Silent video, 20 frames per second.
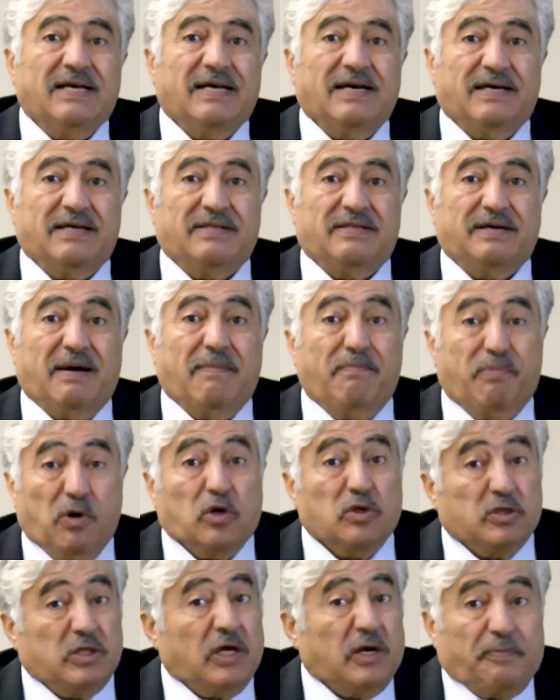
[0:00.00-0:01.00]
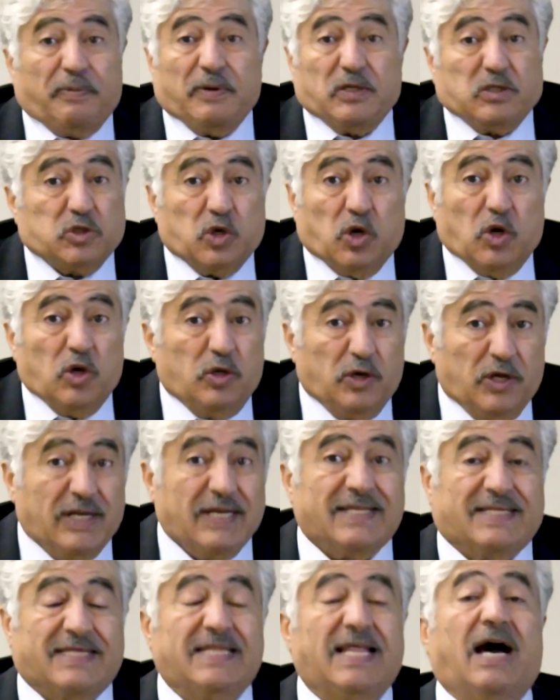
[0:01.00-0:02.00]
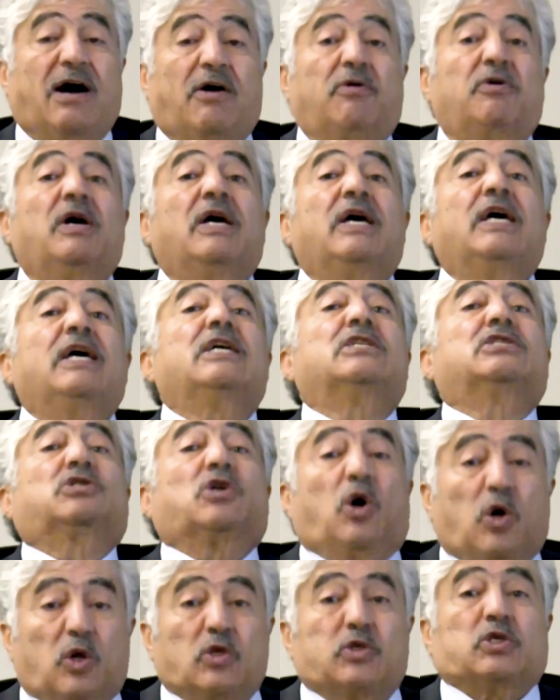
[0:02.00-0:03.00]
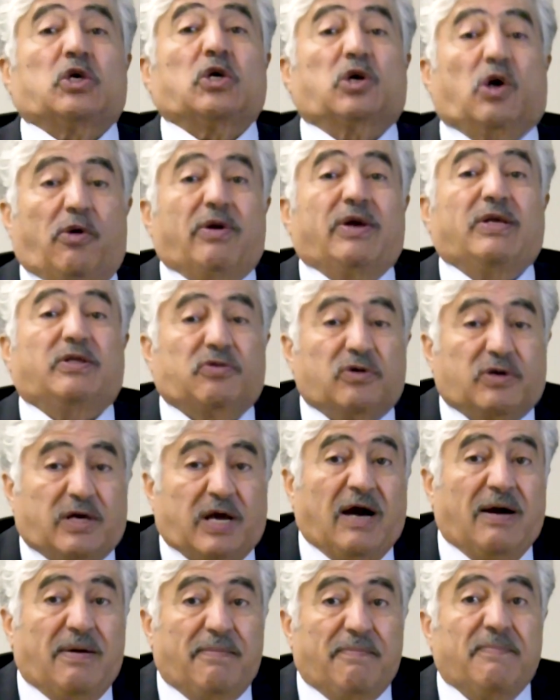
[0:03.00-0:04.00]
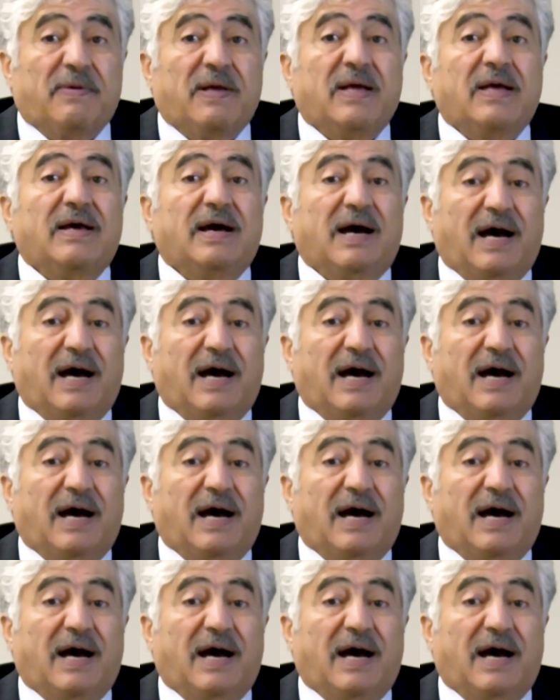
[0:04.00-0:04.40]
The Border Patrol Unit now is also going to come